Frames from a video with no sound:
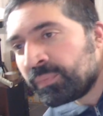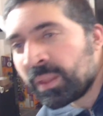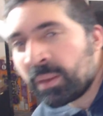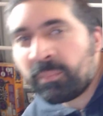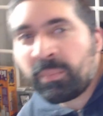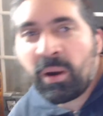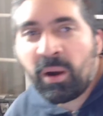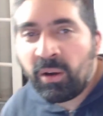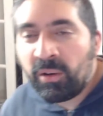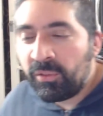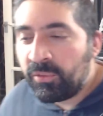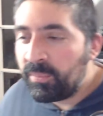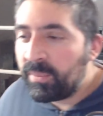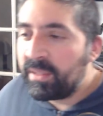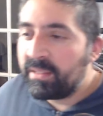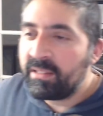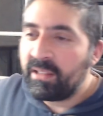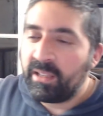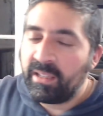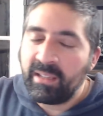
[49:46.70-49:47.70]
part of me
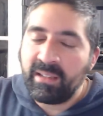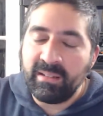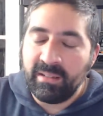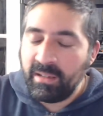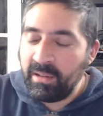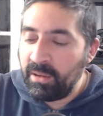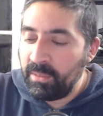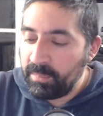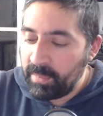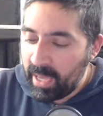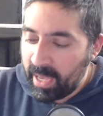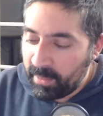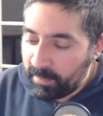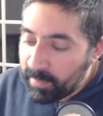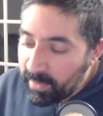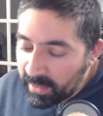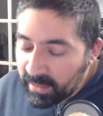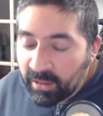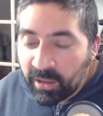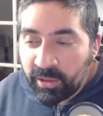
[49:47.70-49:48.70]
is like, I'm
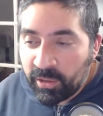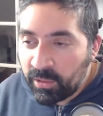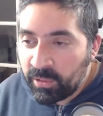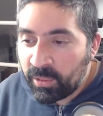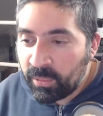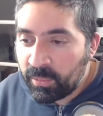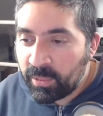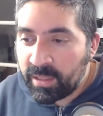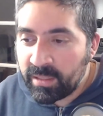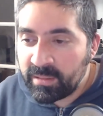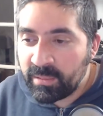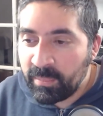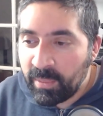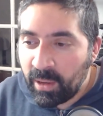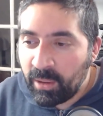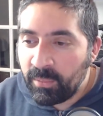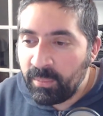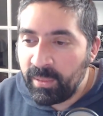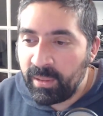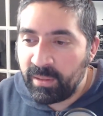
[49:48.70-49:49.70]
happy that I don't know what it's
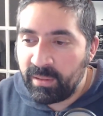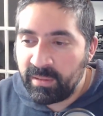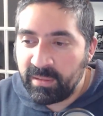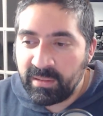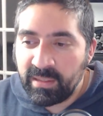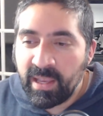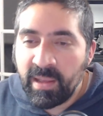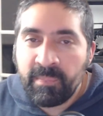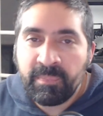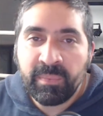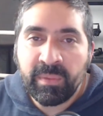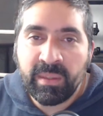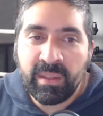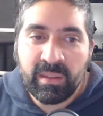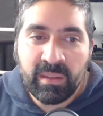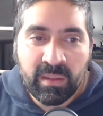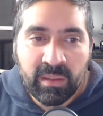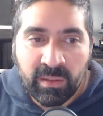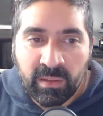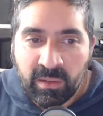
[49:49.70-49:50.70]
about, because
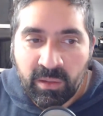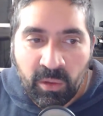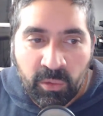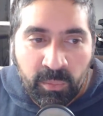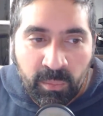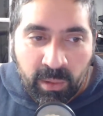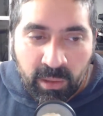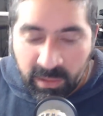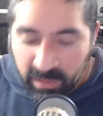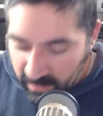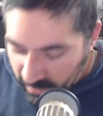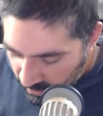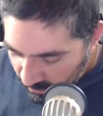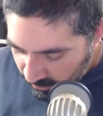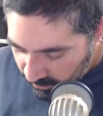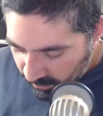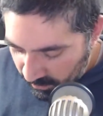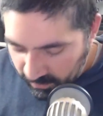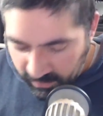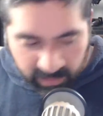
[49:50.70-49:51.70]
there's just so much stuff.
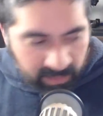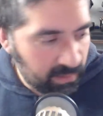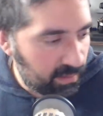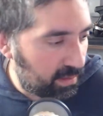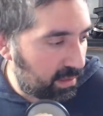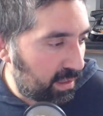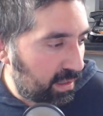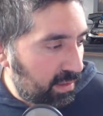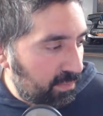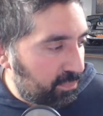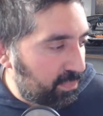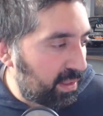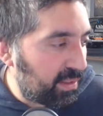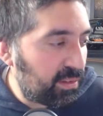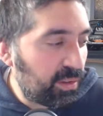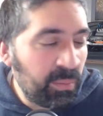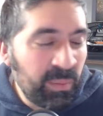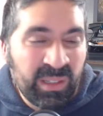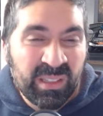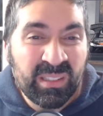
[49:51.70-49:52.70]
There's
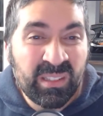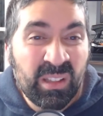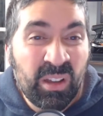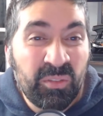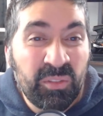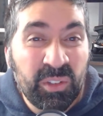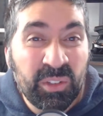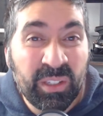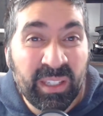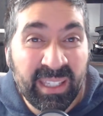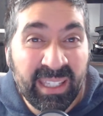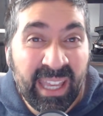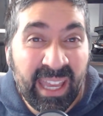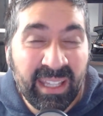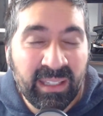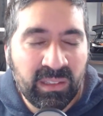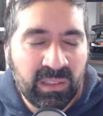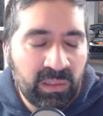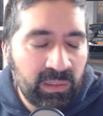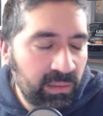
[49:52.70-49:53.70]
so much stuff you can get
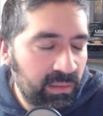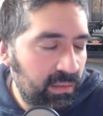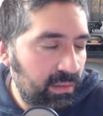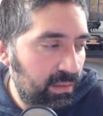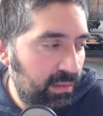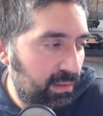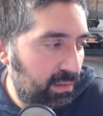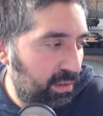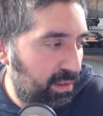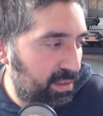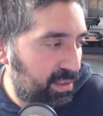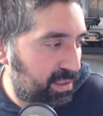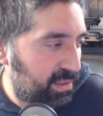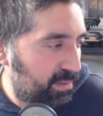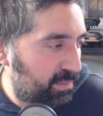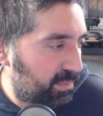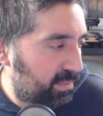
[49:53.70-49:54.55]
into. Oh gosh,